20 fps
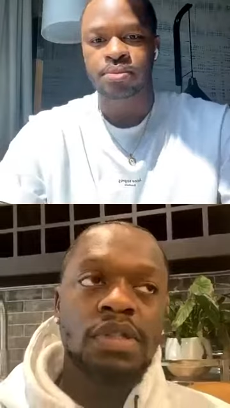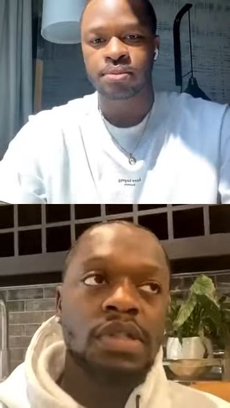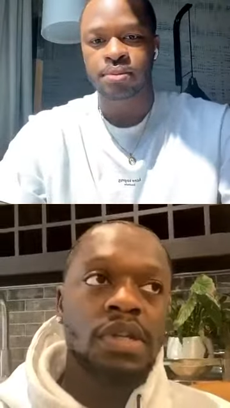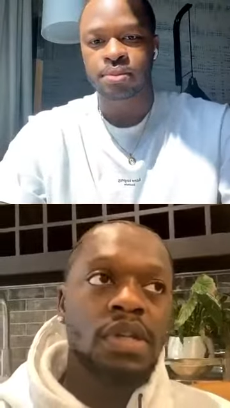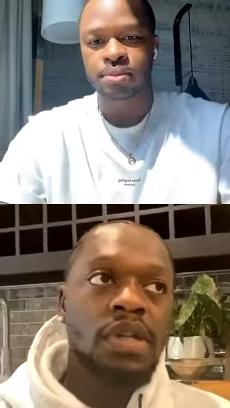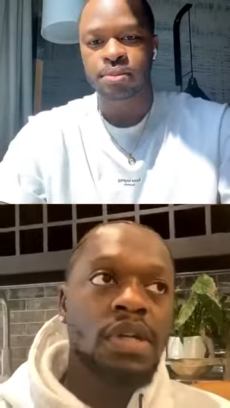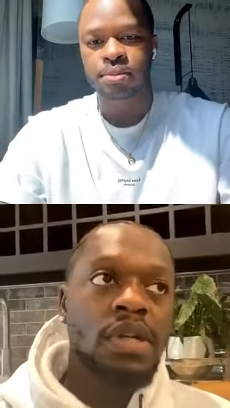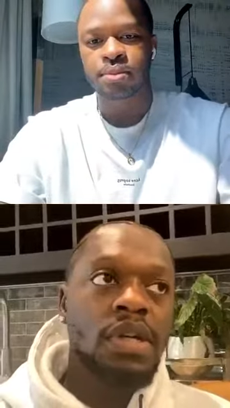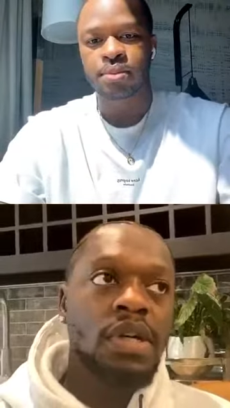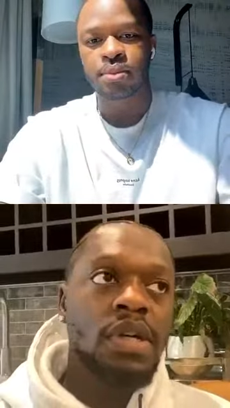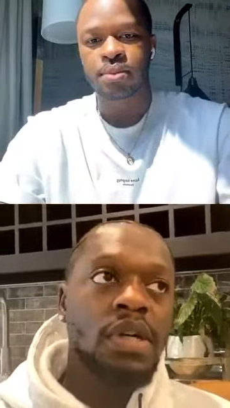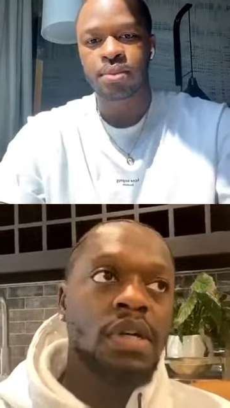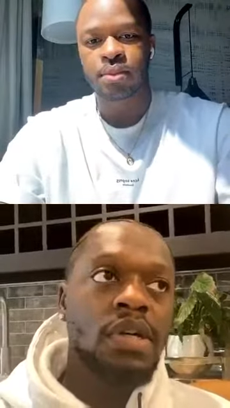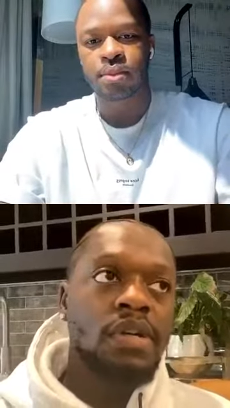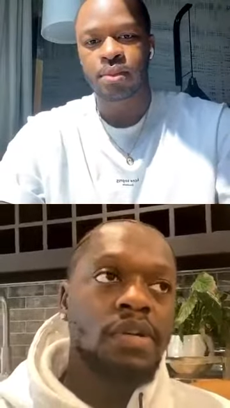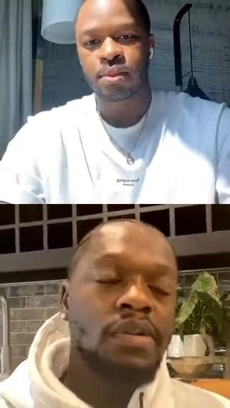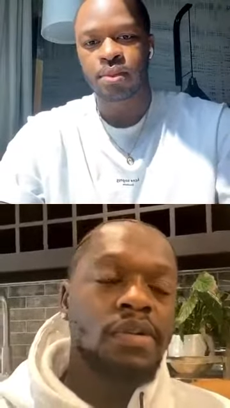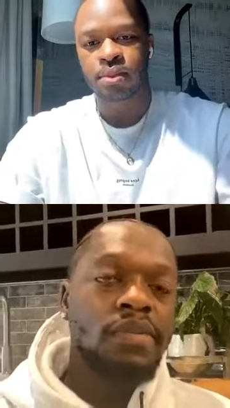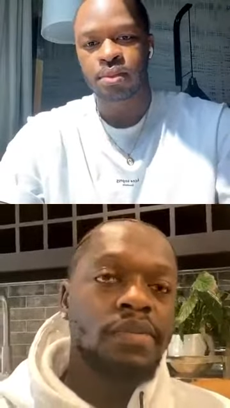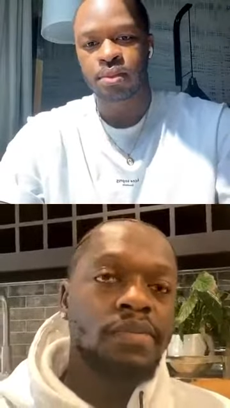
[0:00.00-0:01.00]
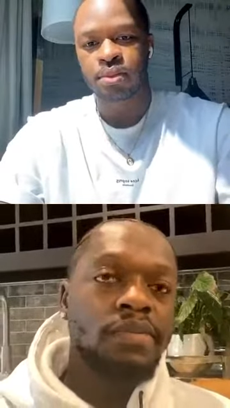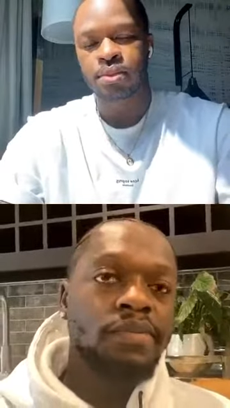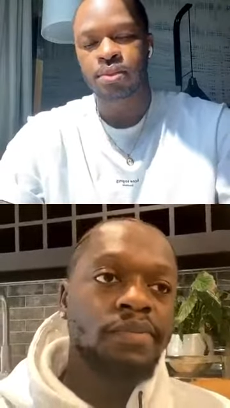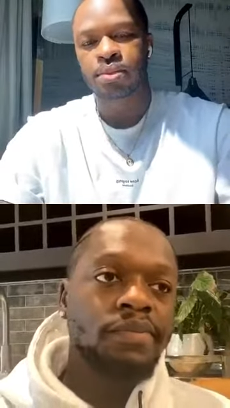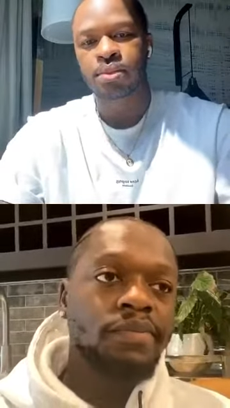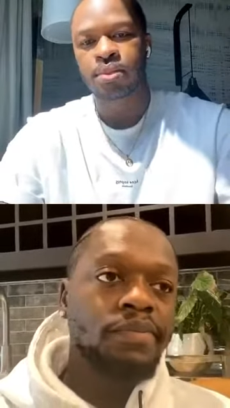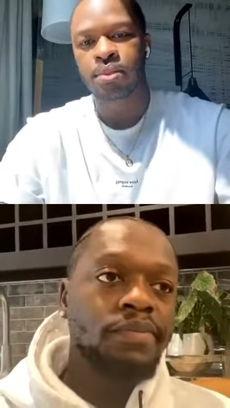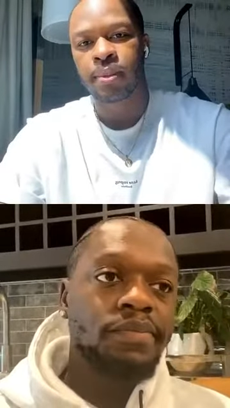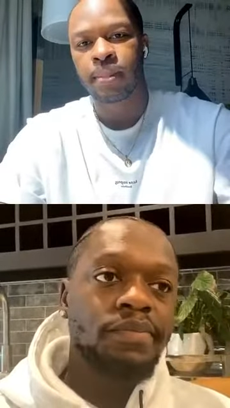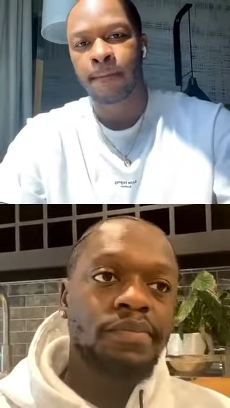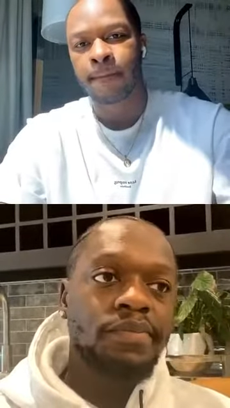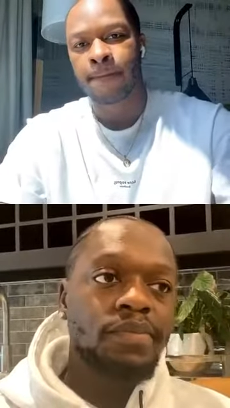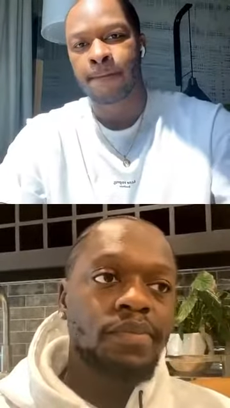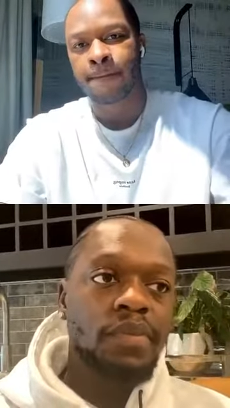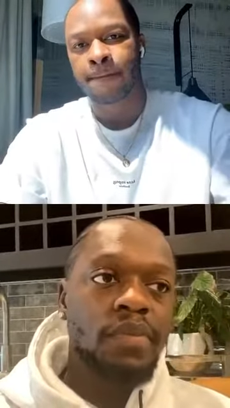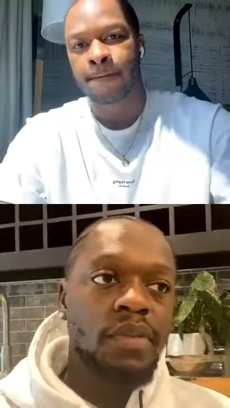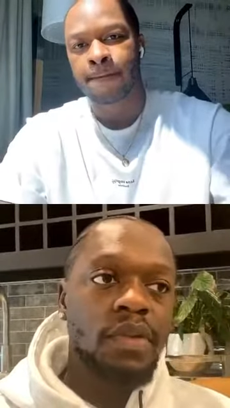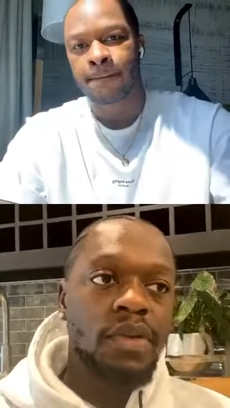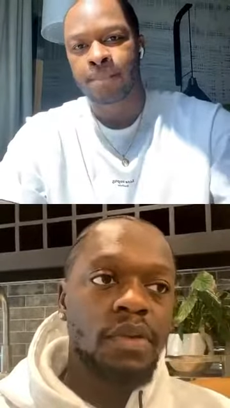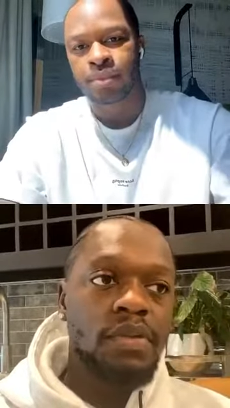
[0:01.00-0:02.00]
Speaker 1: it
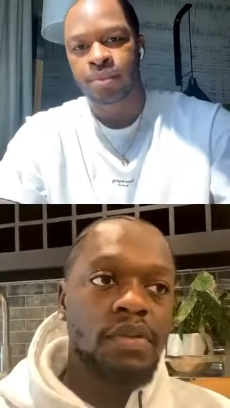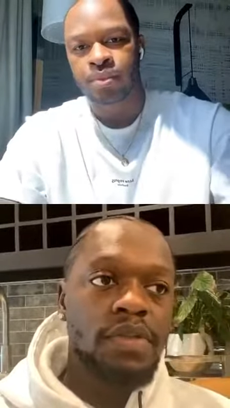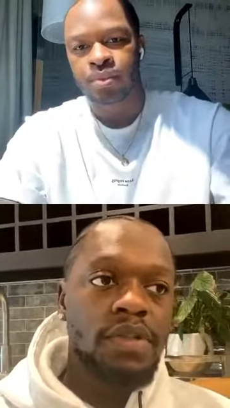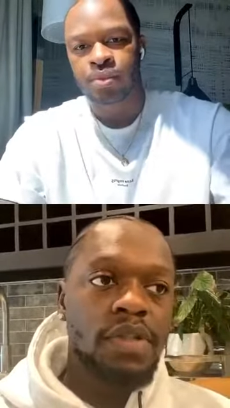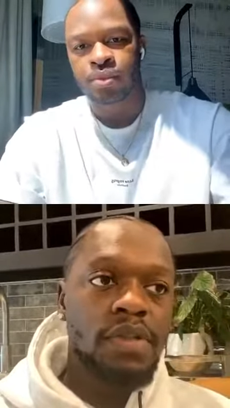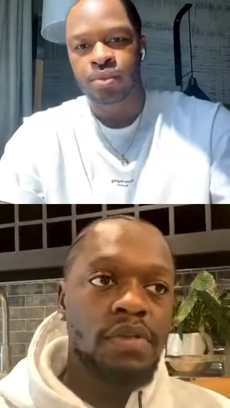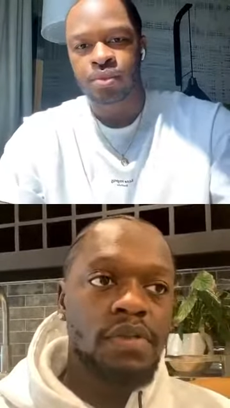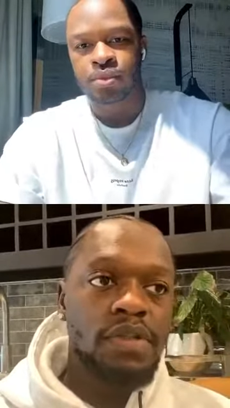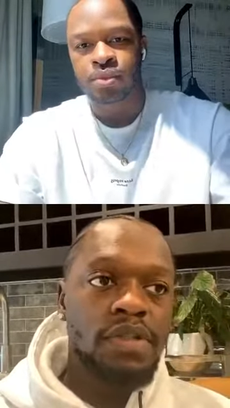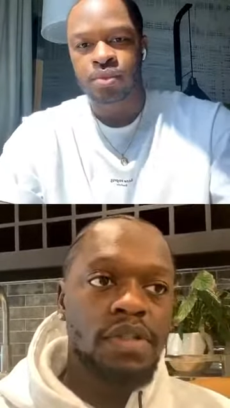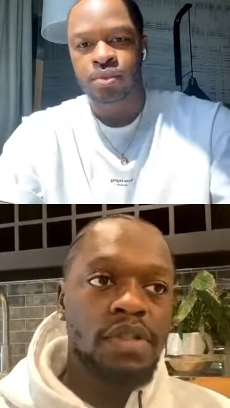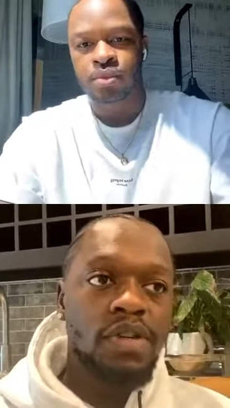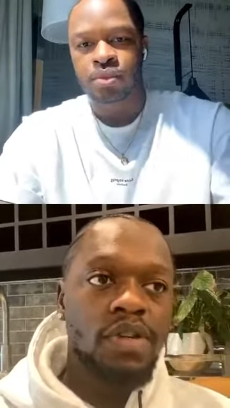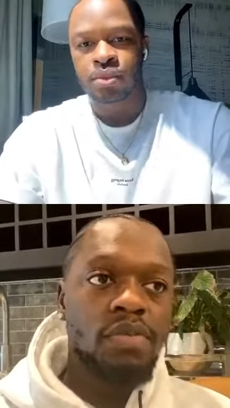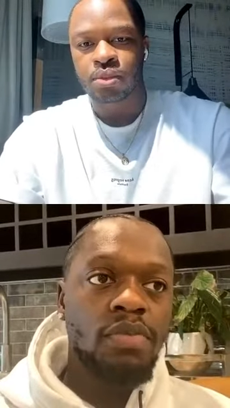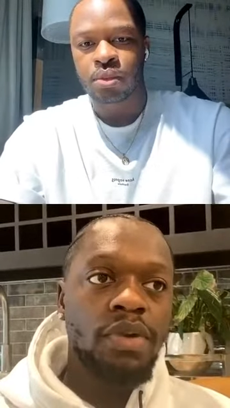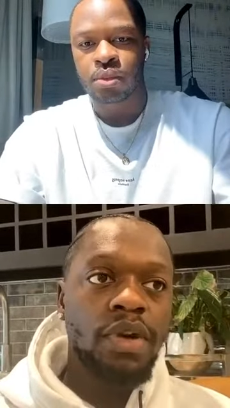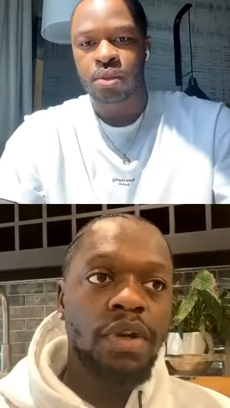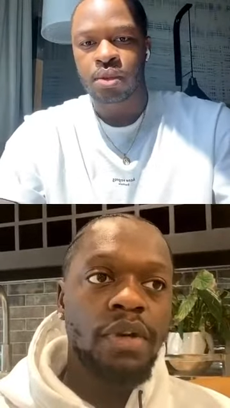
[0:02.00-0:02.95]
was a no-brainer for